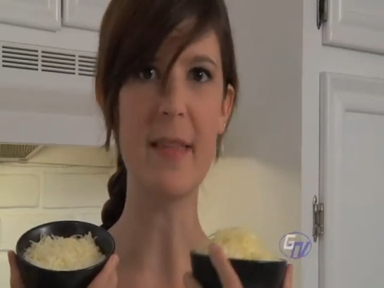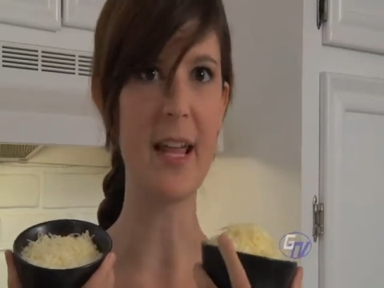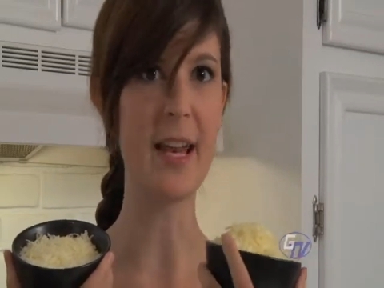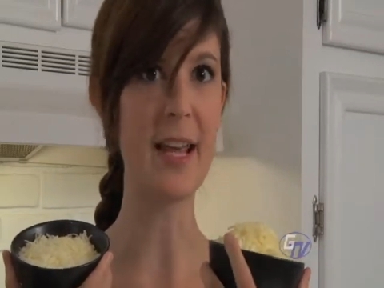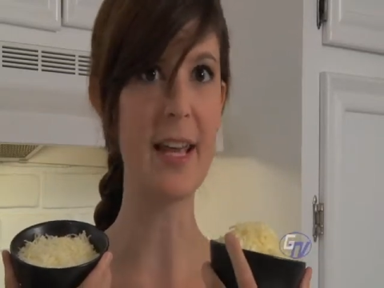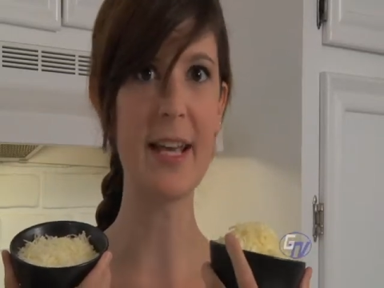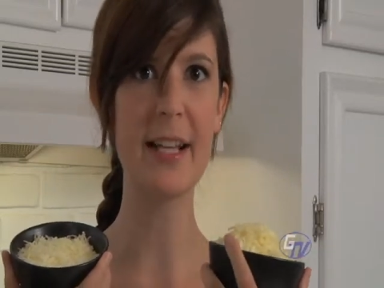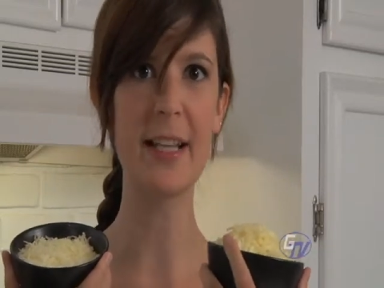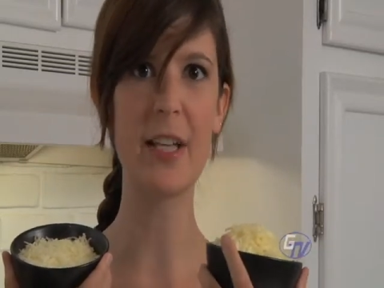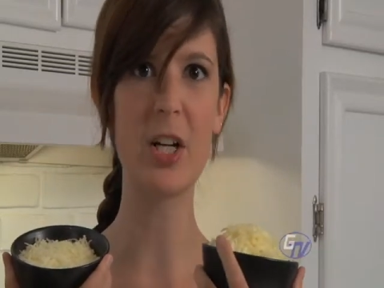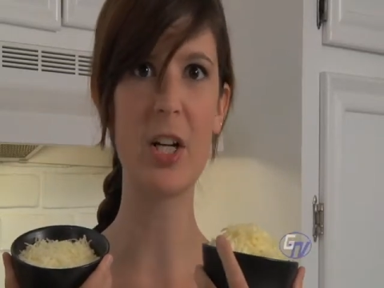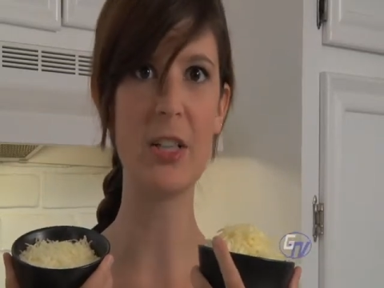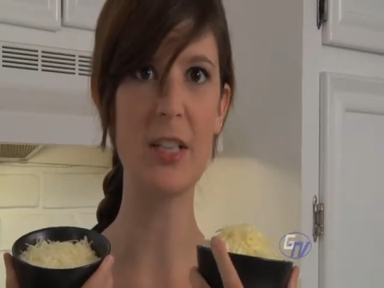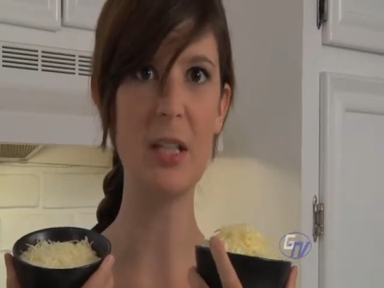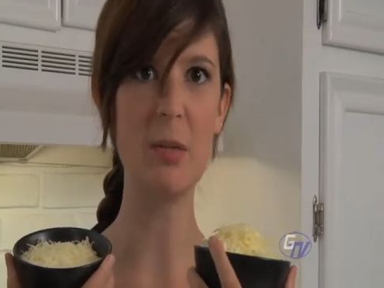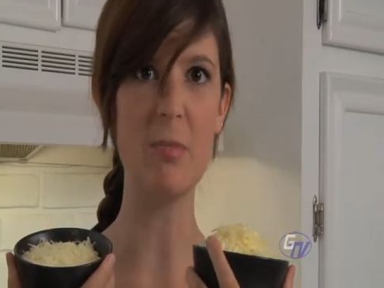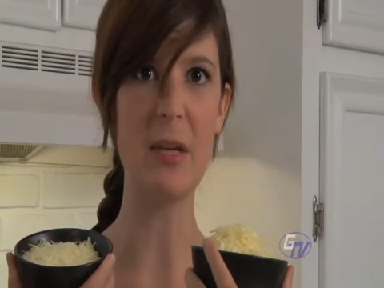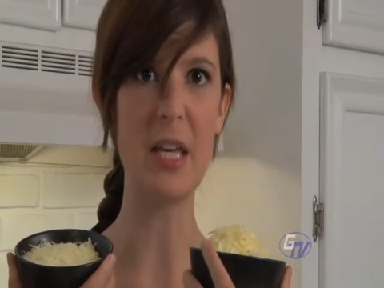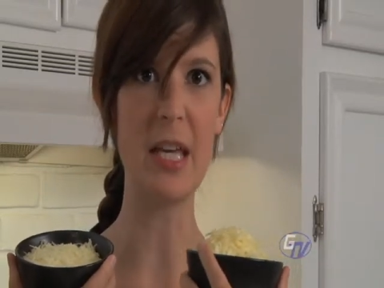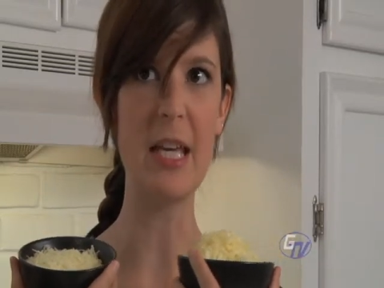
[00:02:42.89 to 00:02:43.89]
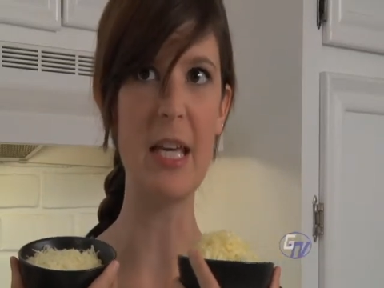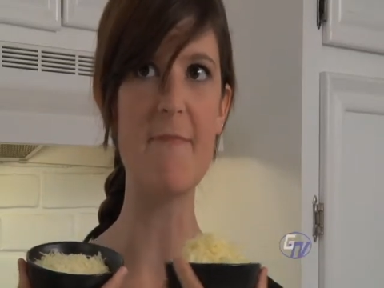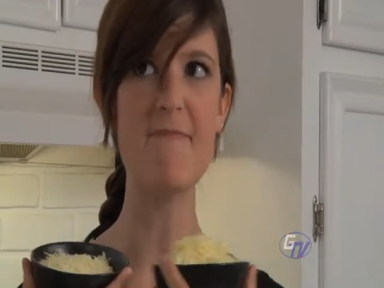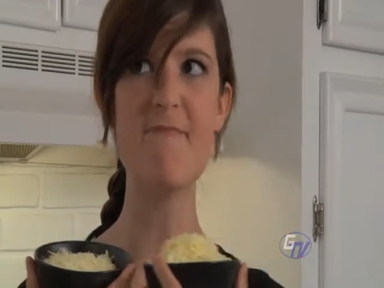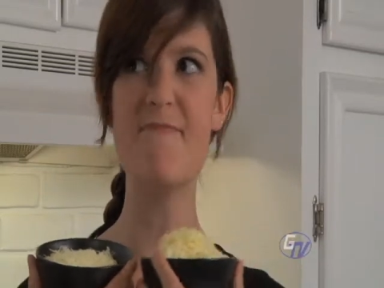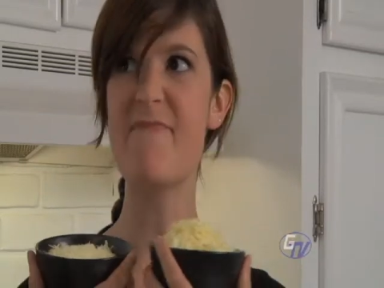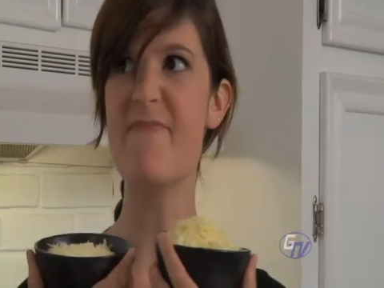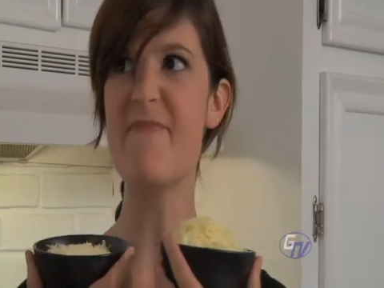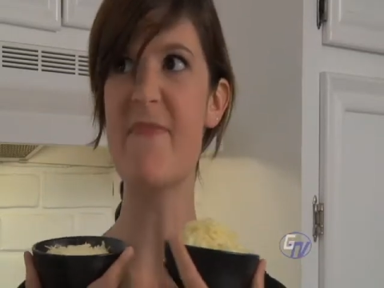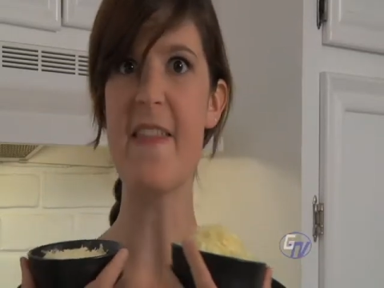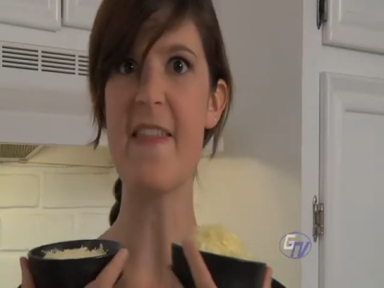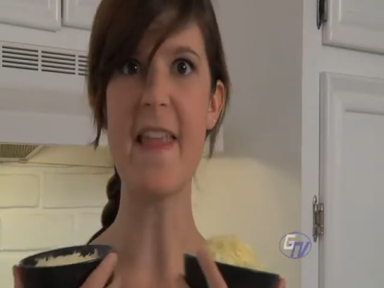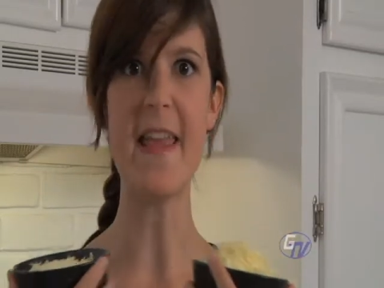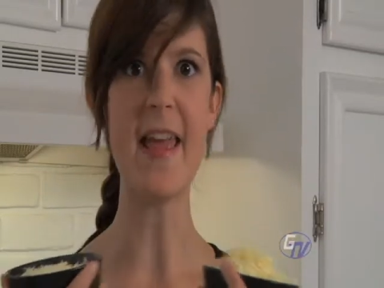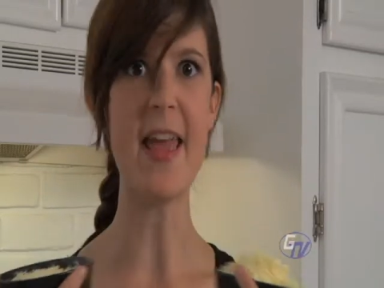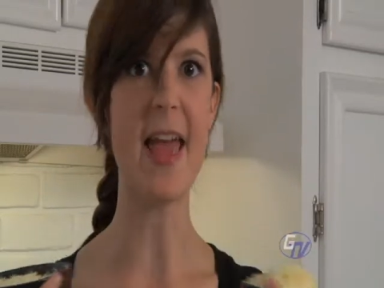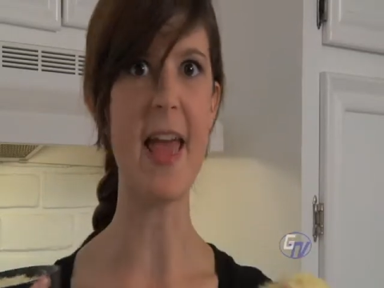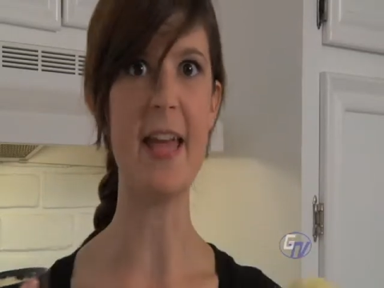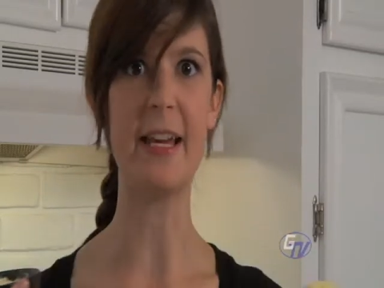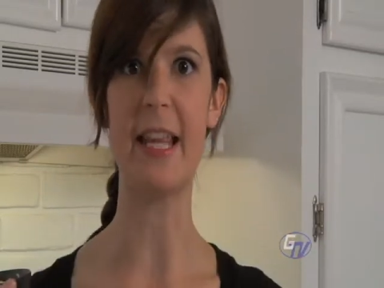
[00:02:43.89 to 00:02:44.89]
and it can literally be
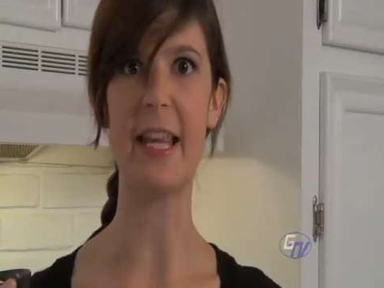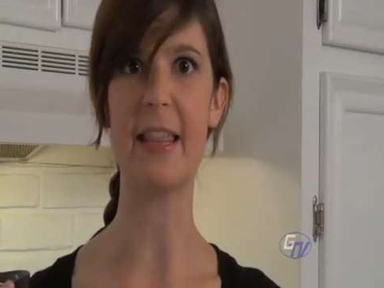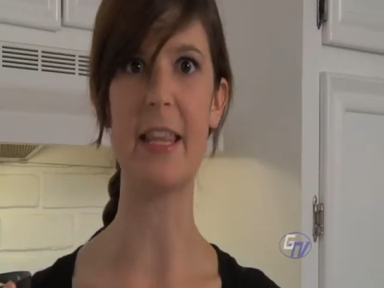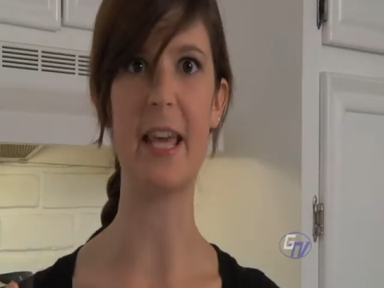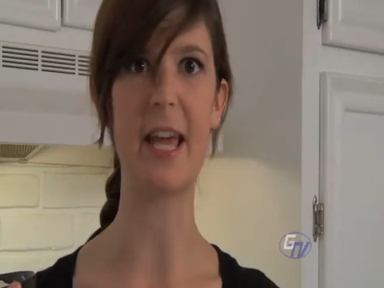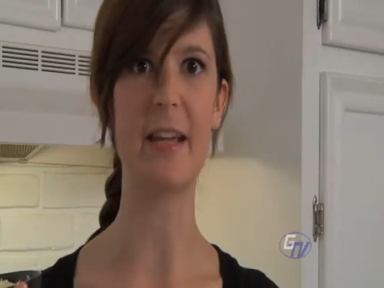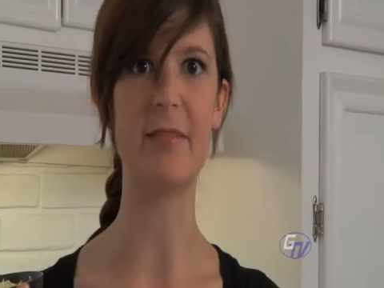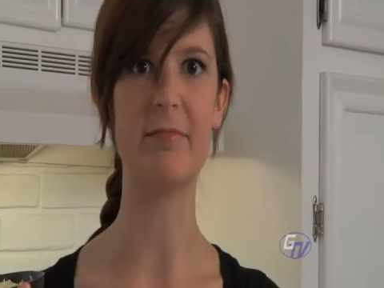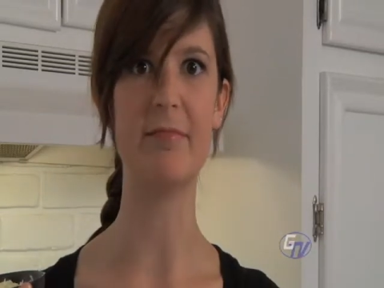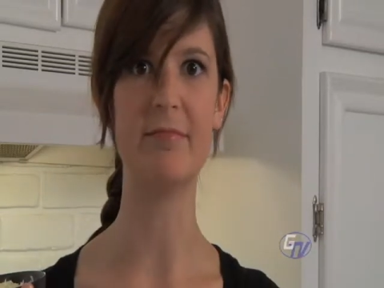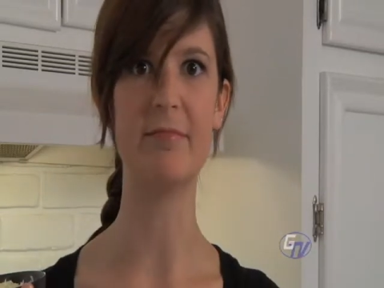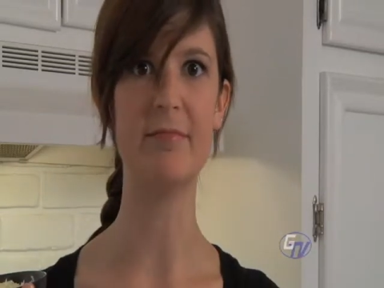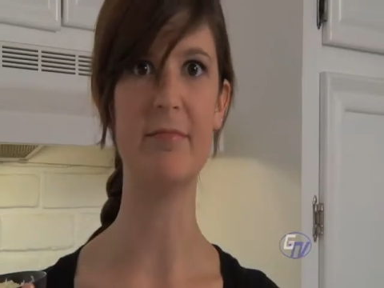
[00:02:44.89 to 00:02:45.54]
anything.